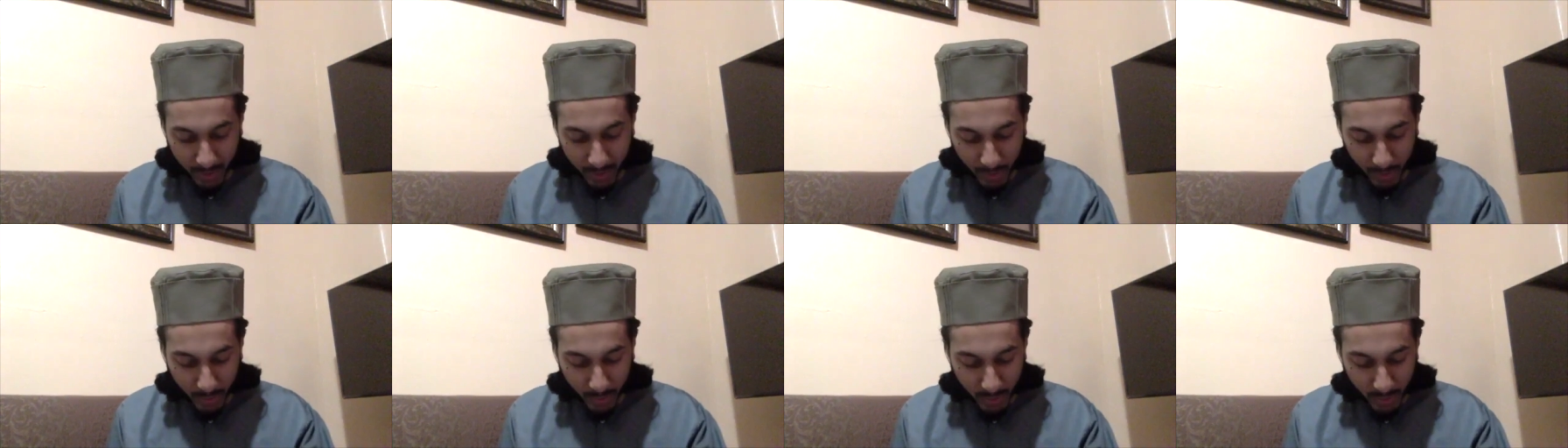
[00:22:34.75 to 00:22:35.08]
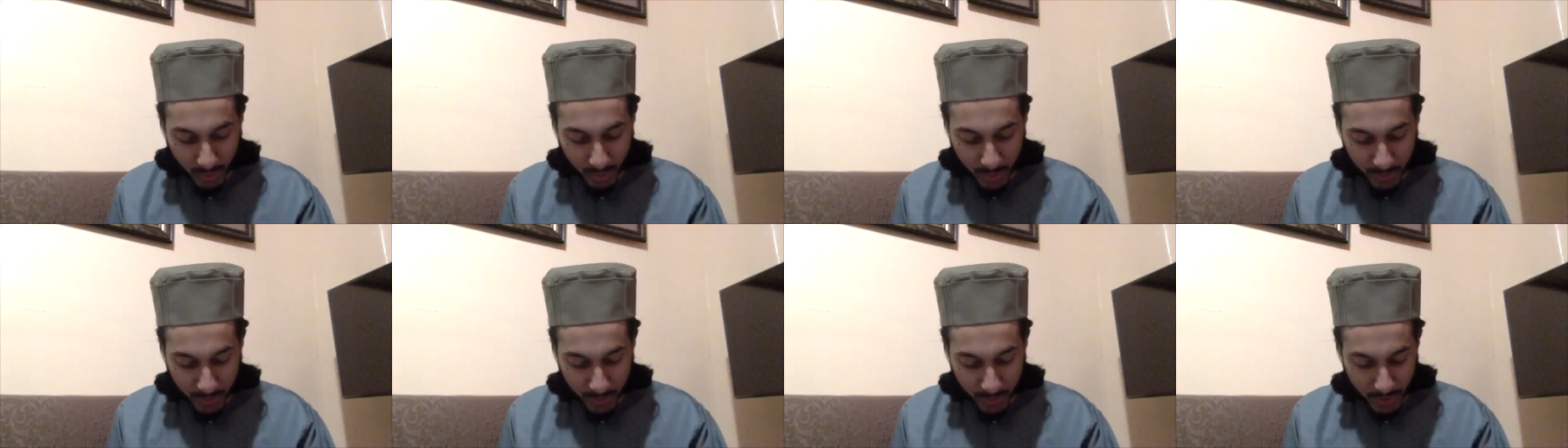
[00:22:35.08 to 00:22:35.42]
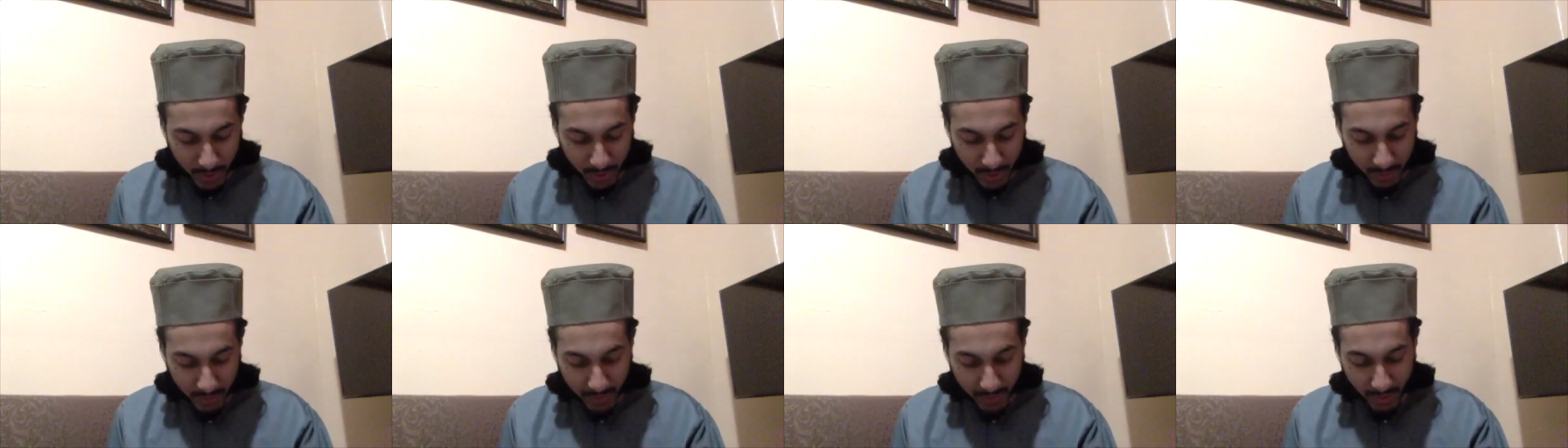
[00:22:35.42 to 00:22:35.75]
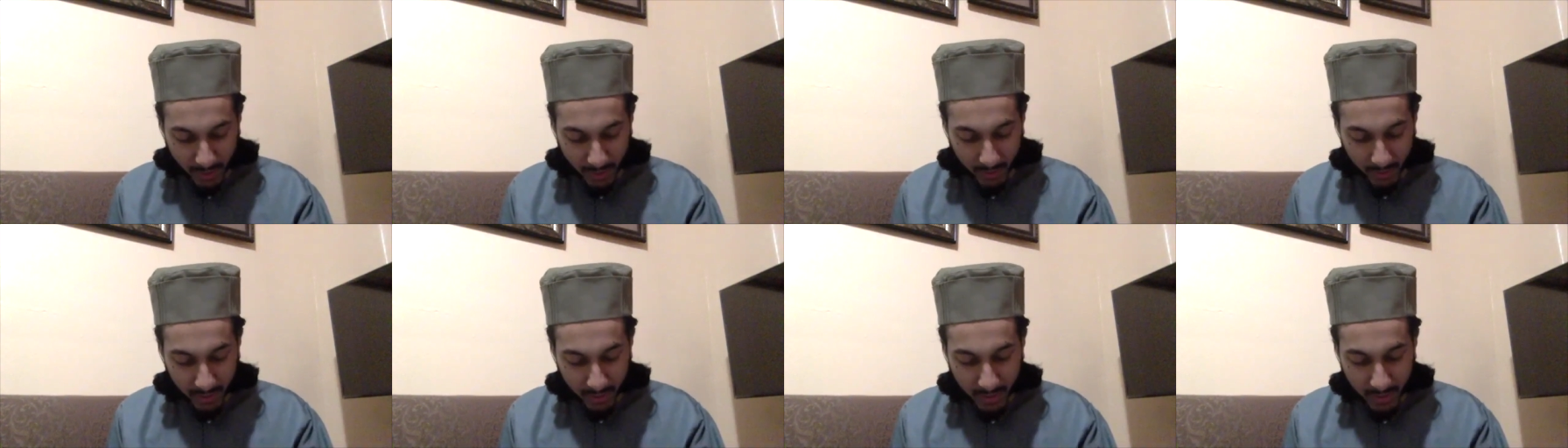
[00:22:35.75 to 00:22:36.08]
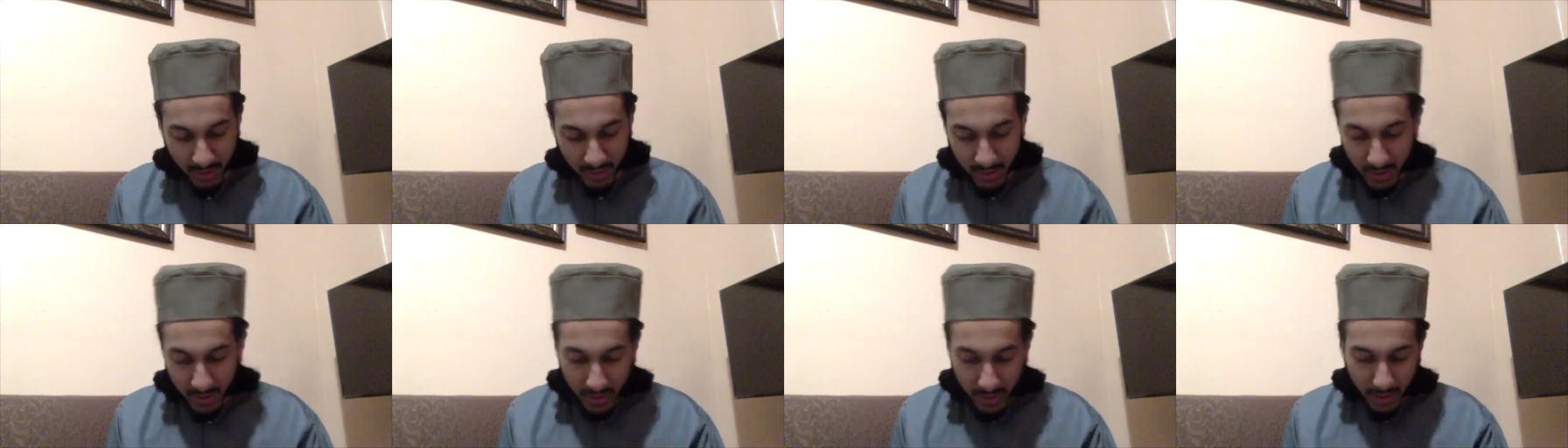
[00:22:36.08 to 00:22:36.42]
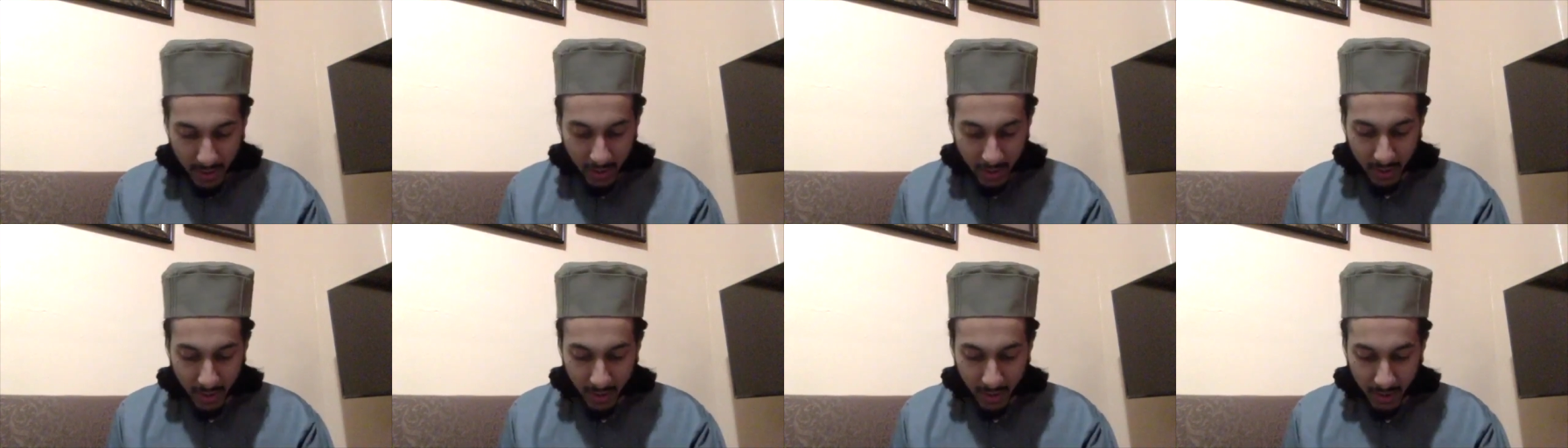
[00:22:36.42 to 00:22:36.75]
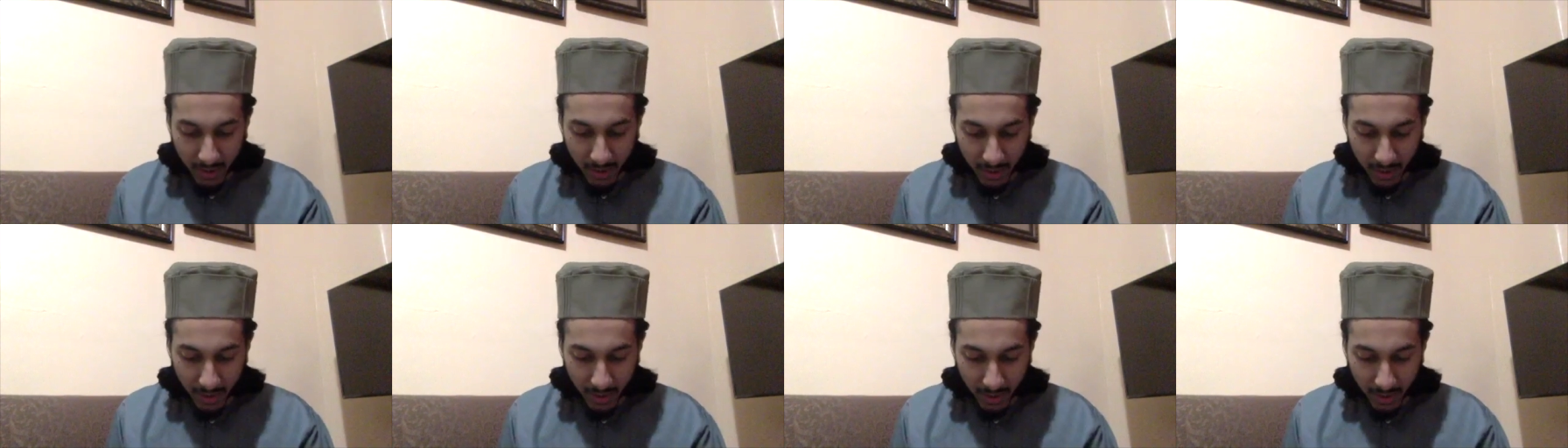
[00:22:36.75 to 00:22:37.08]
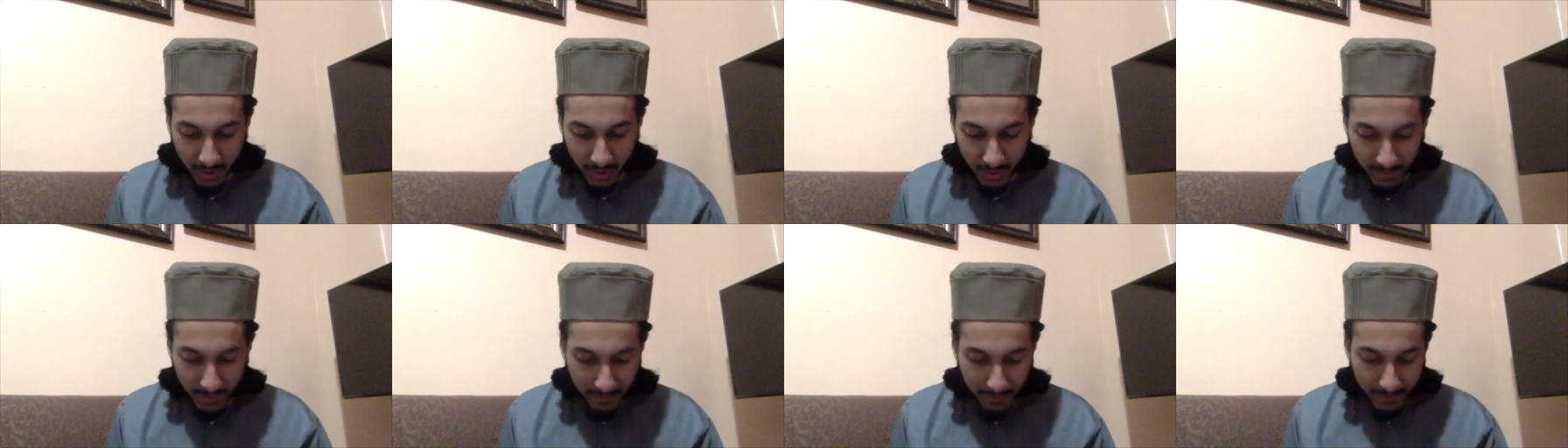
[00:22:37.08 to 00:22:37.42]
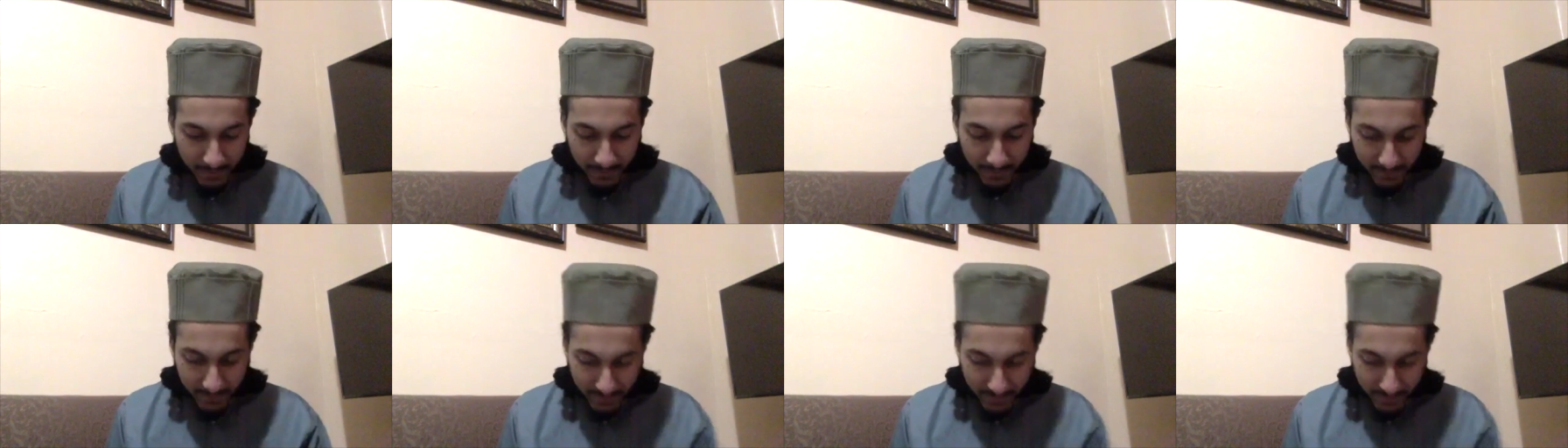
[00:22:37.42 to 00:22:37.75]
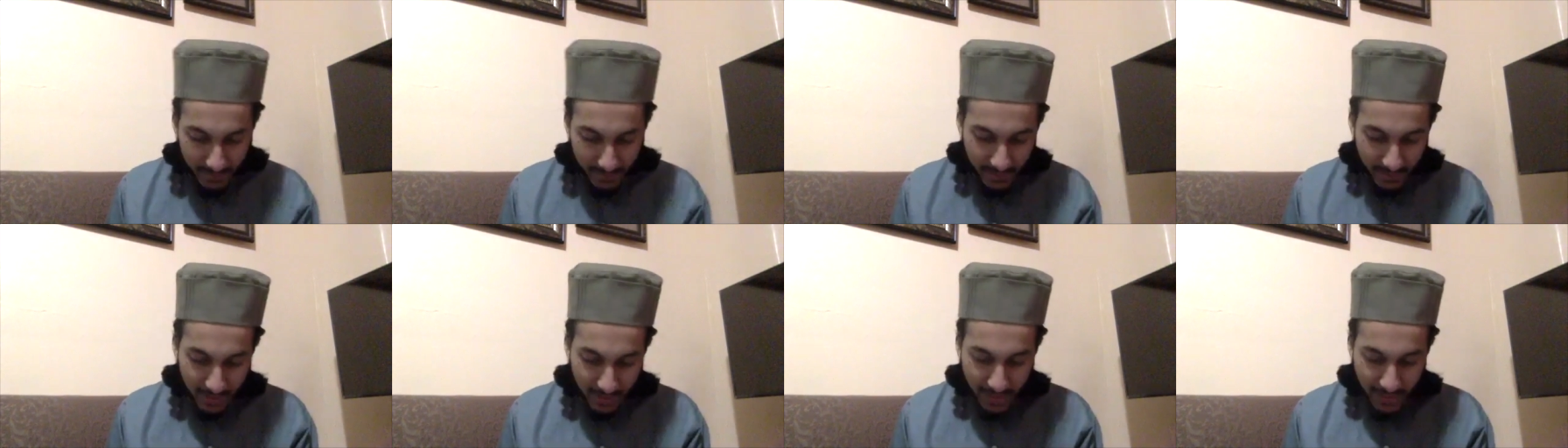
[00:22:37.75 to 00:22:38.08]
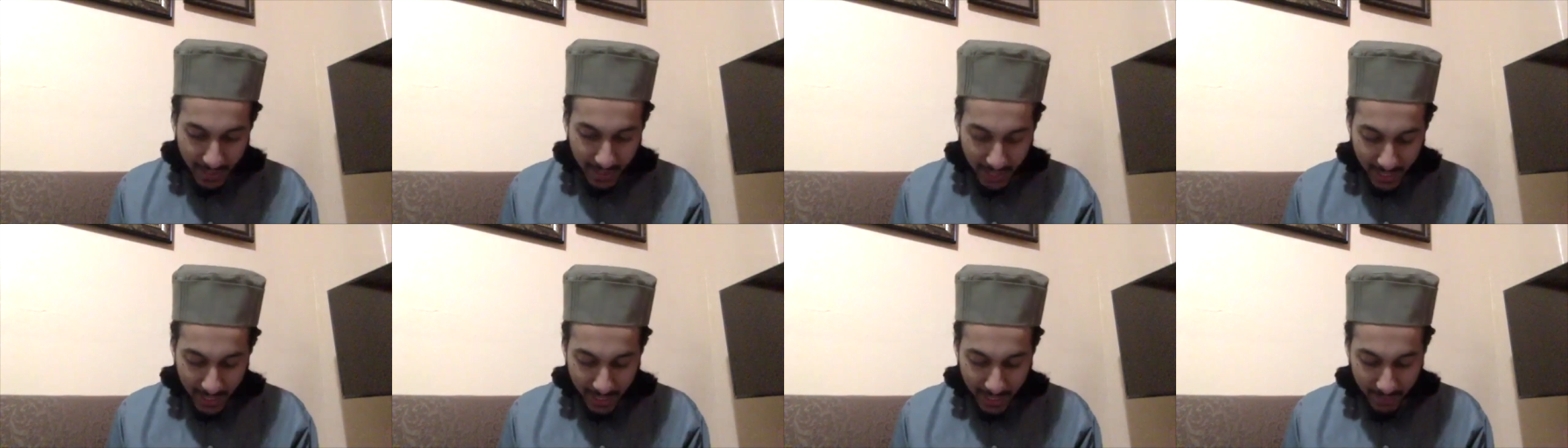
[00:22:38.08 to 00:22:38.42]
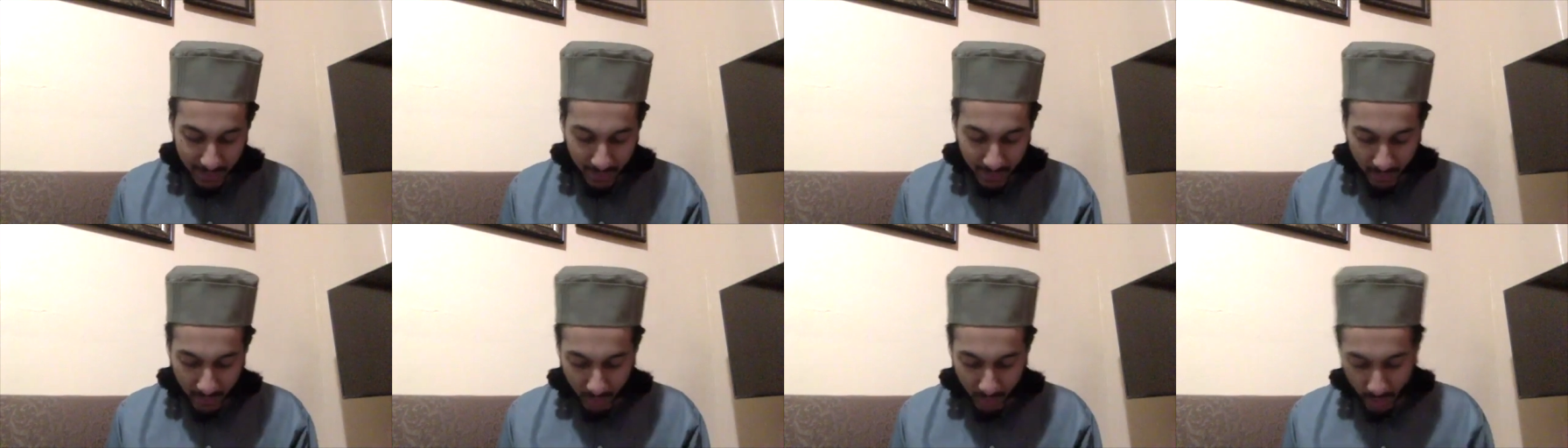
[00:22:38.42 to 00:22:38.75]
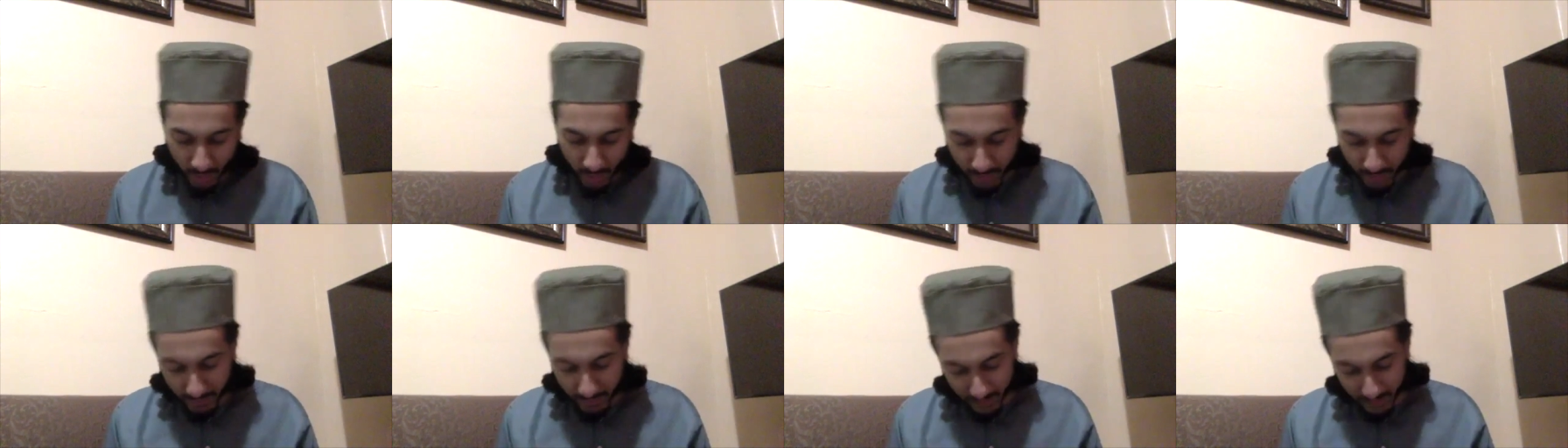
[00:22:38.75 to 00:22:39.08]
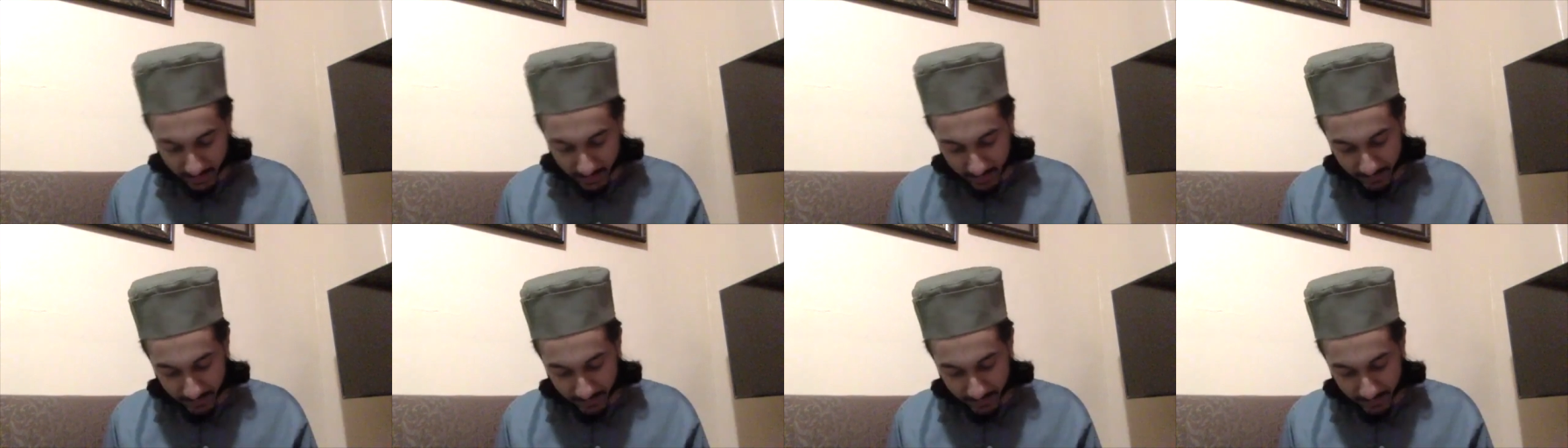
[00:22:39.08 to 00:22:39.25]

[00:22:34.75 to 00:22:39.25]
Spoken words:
What was so special about the name Muhammad?